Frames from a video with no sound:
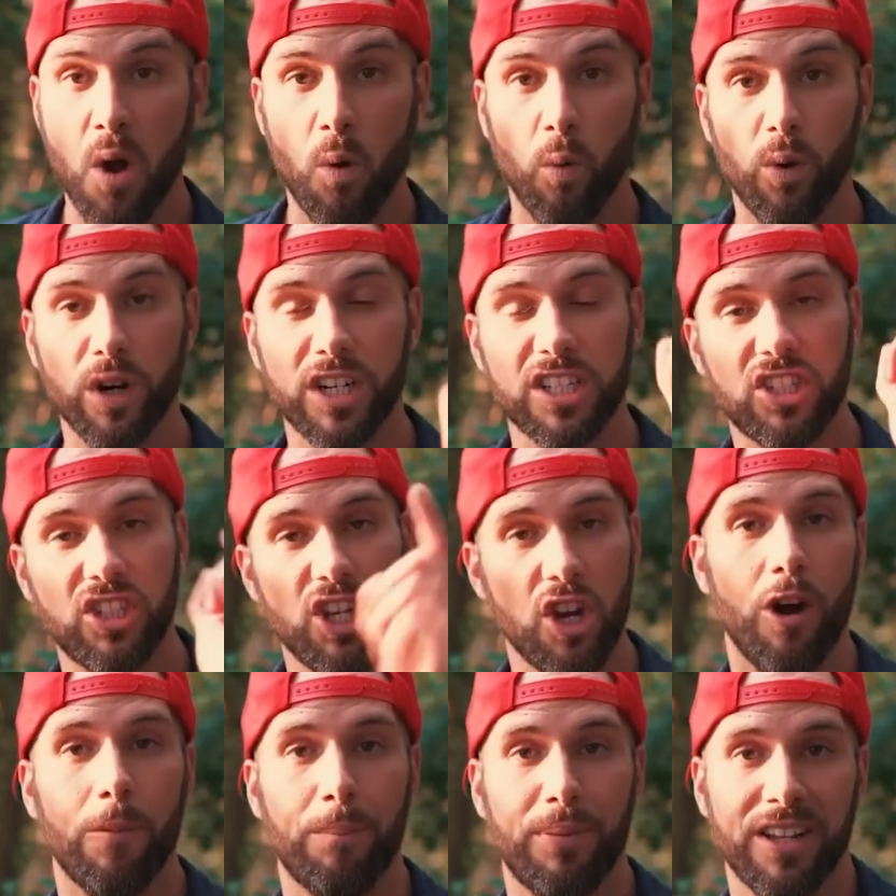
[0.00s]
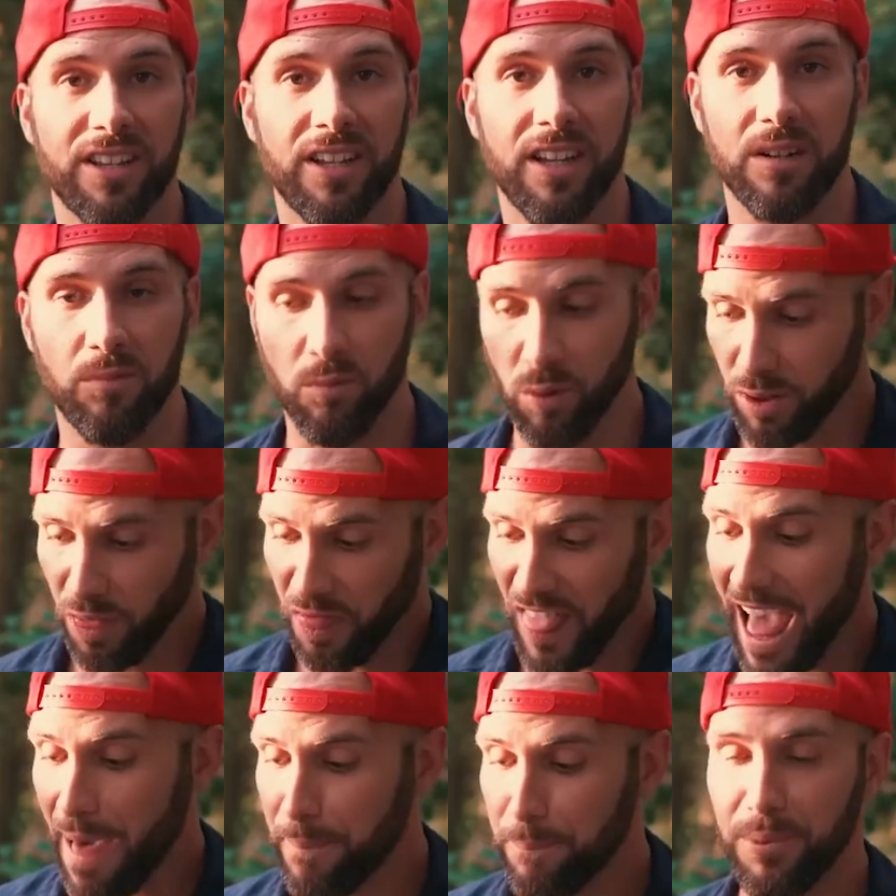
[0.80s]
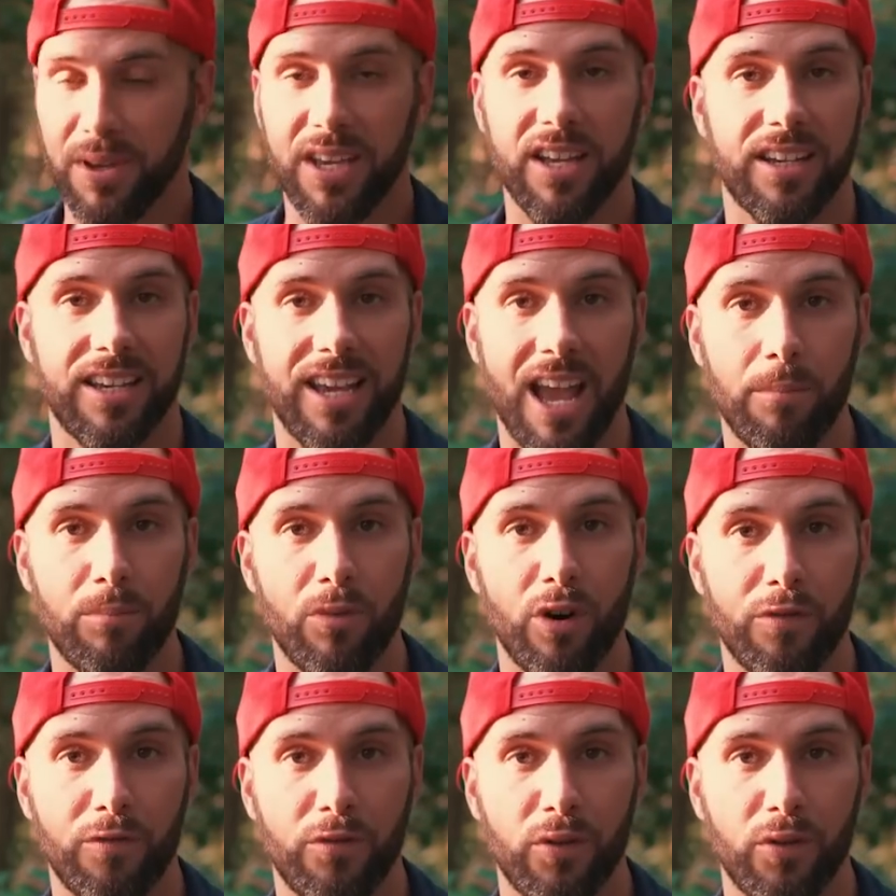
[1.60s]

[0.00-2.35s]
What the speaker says: What is your opinion? Would that be a camera